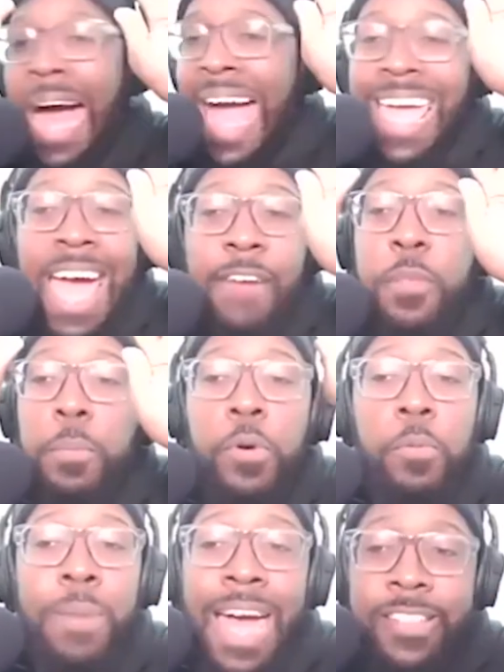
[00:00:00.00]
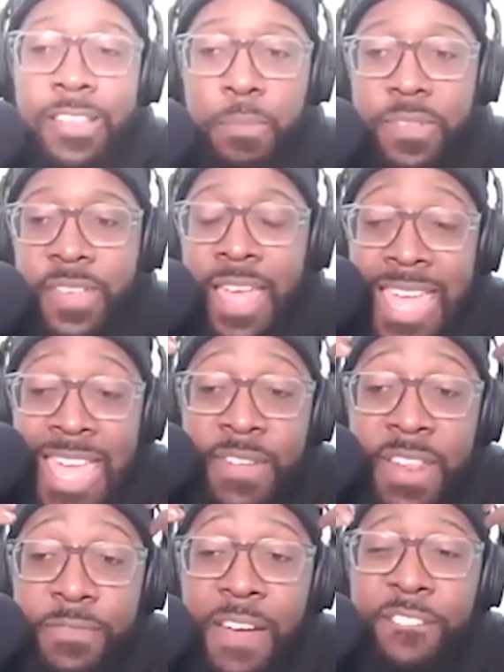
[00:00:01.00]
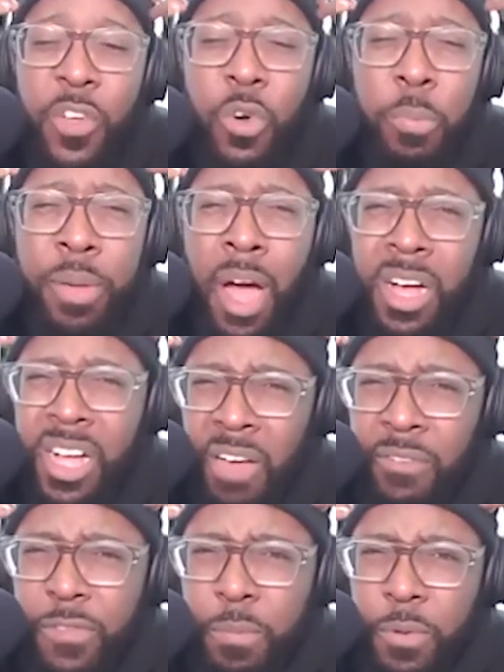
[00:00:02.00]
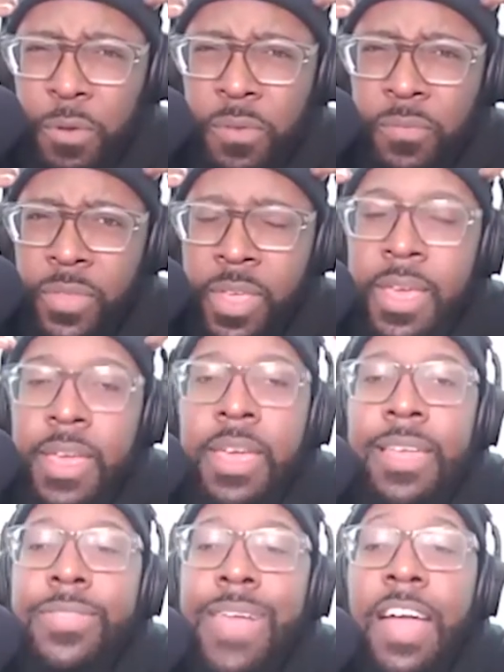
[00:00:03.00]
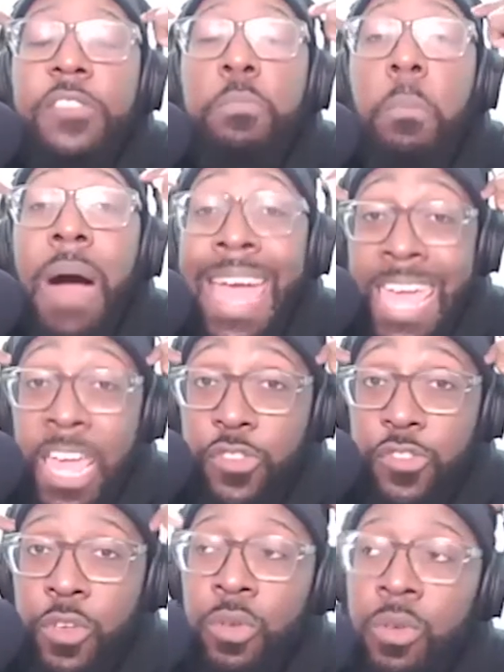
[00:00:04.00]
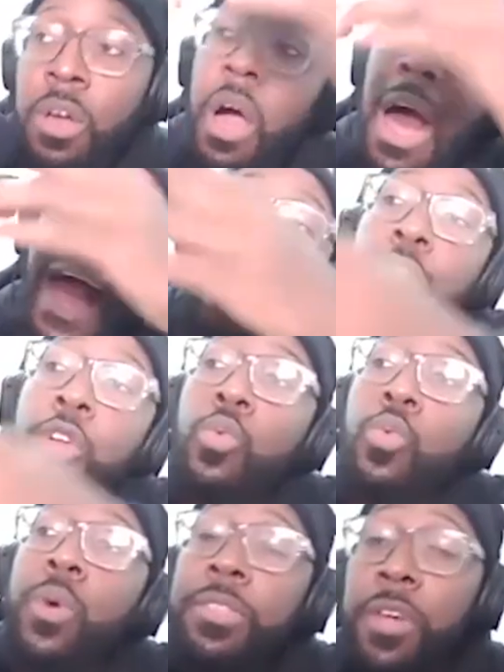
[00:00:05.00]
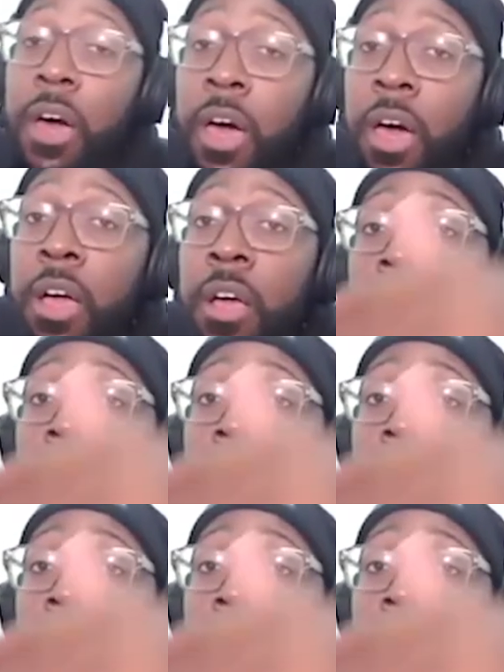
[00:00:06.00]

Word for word: I have to put my hands up and say, even if I feel a bit uncomfortable, yeah. That's my issue. I'm yeah. not with her.